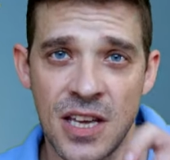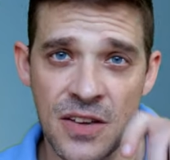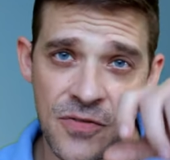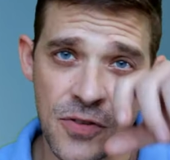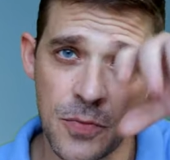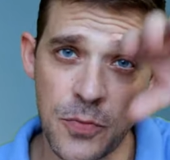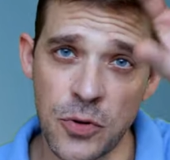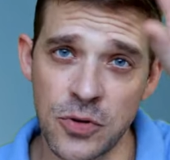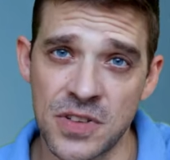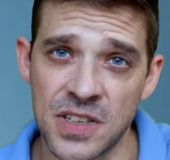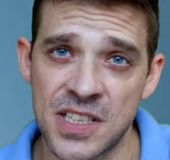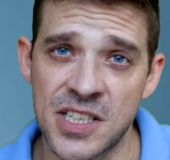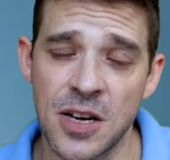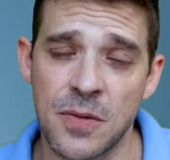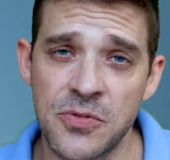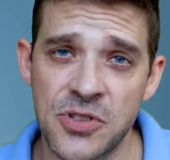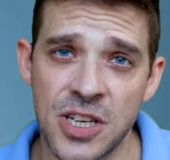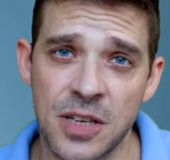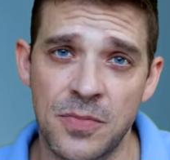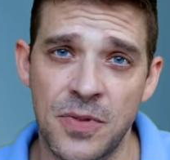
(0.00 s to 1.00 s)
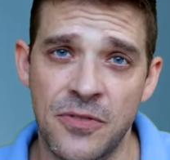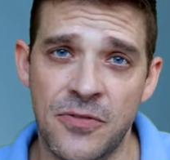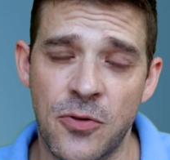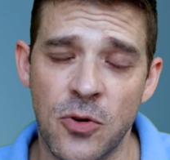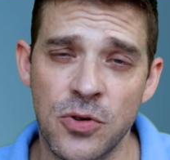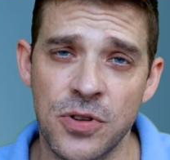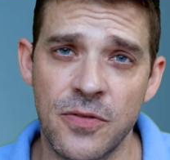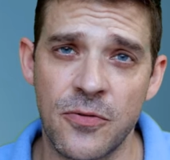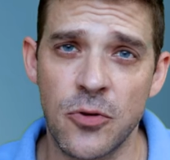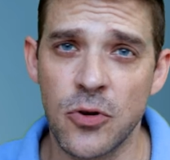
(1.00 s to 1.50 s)
If you put the subject
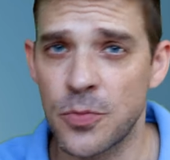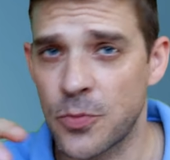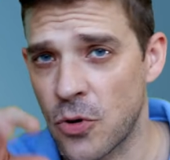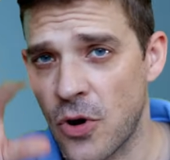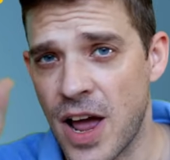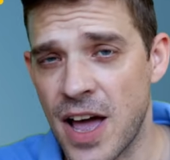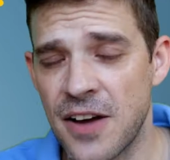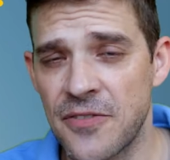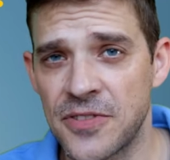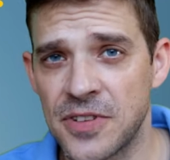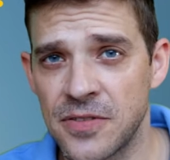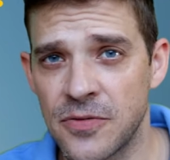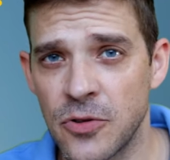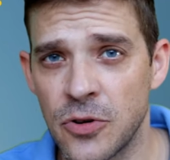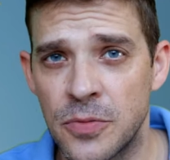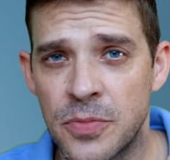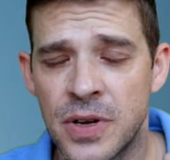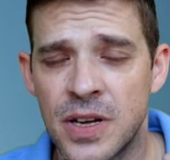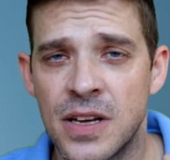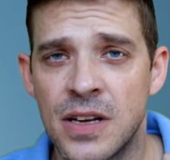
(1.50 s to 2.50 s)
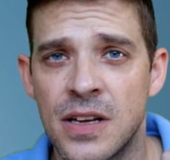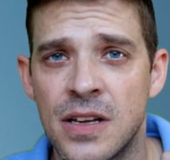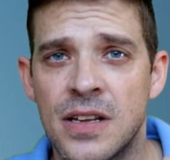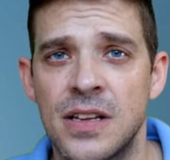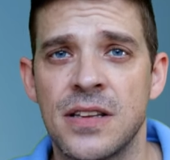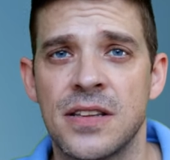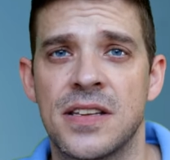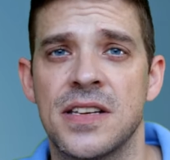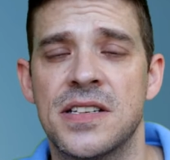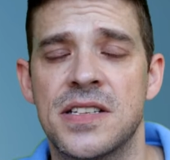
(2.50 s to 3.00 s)
before the verb or after the verb,
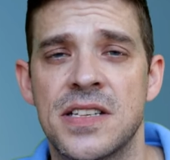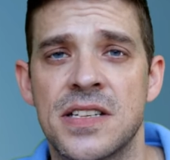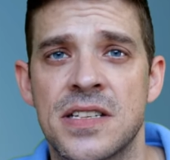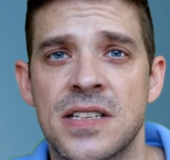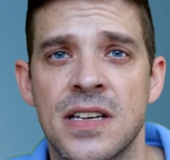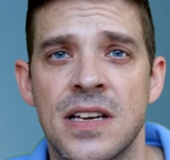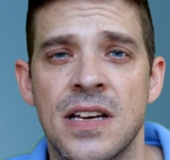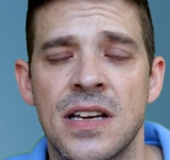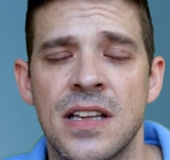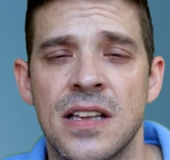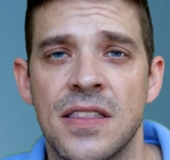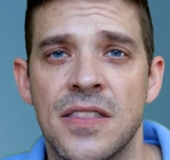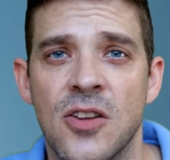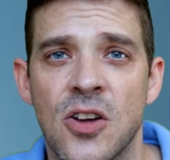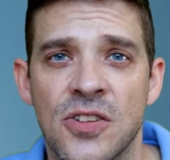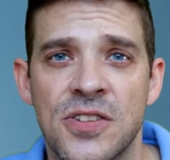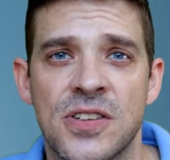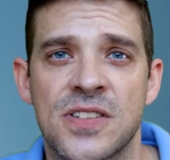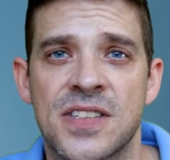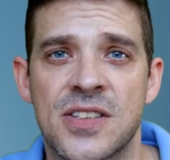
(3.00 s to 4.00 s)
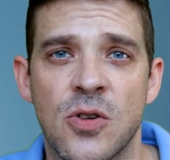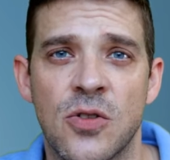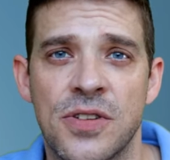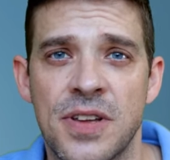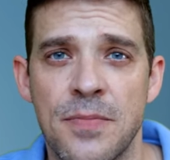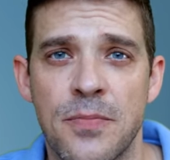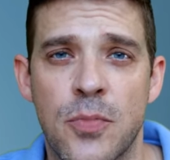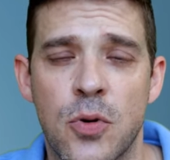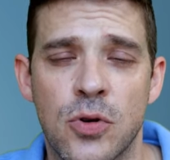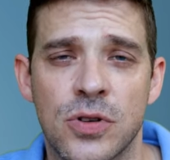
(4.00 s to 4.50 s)
this is not
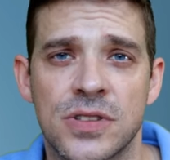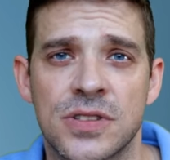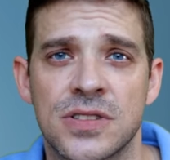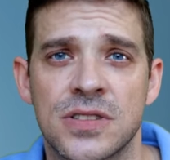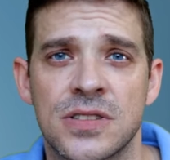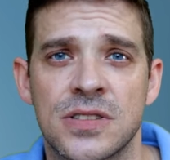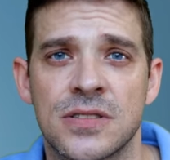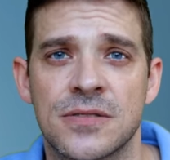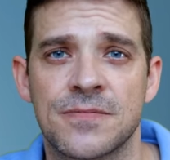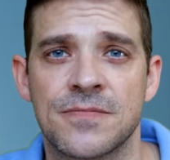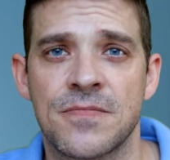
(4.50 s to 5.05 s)
that important.